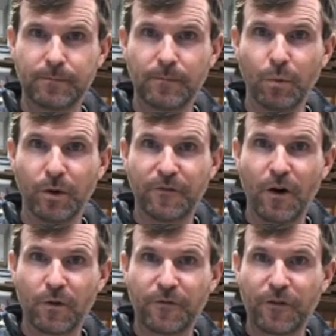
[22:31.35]

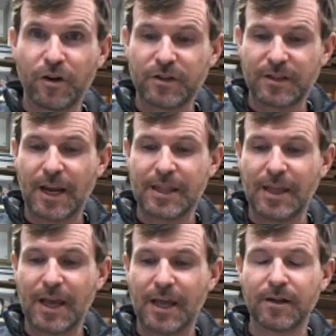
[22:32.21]
vote first and
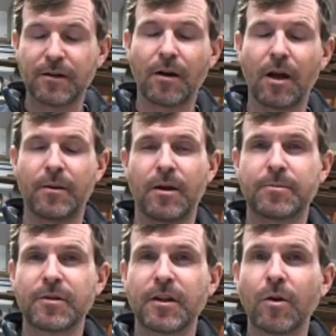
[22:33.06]
then
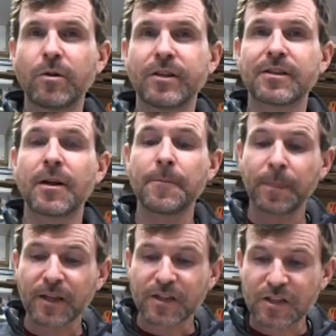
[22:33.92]
up to the oldest,
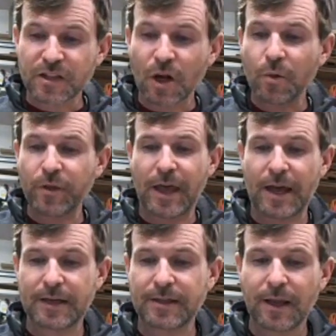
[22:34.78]
so
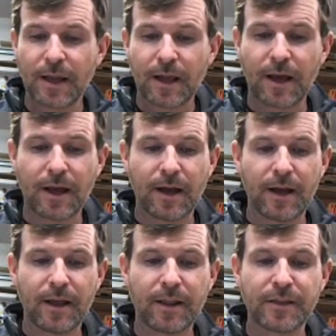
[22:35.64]
that
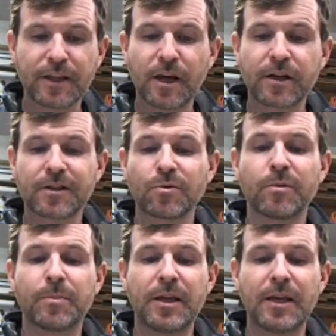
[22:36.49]
the youngest
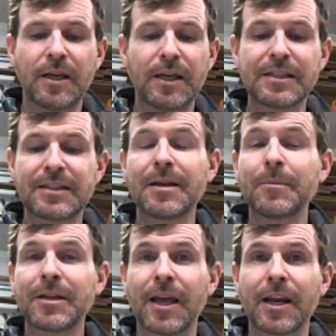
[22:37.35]
wouldn't be
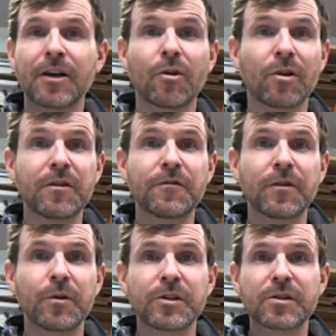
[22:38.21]
intimidated or
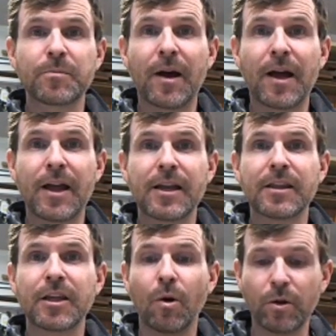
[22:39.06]
influenced by
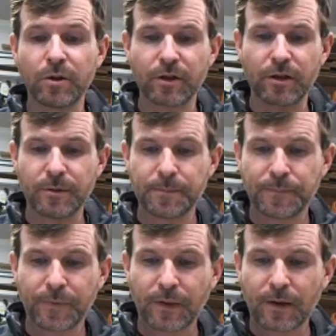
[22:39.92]
the older
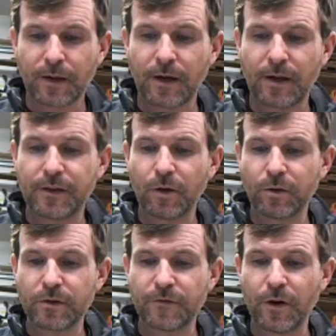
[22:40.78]

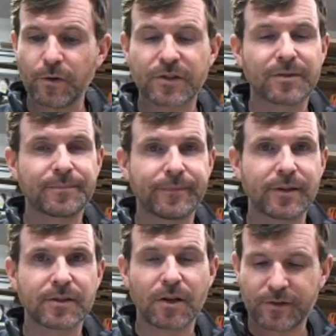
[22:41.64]
votes.
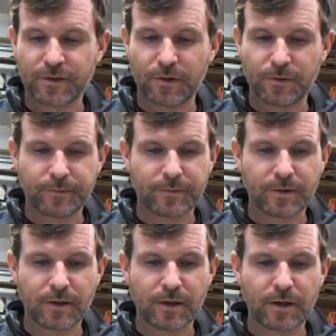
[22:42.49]
This also
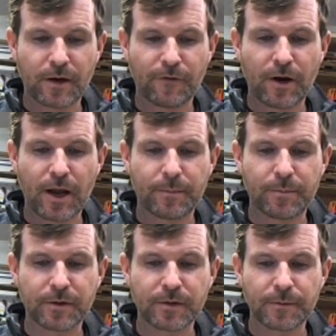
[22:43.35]
never
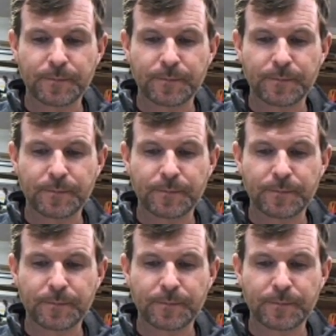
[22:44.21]
happened.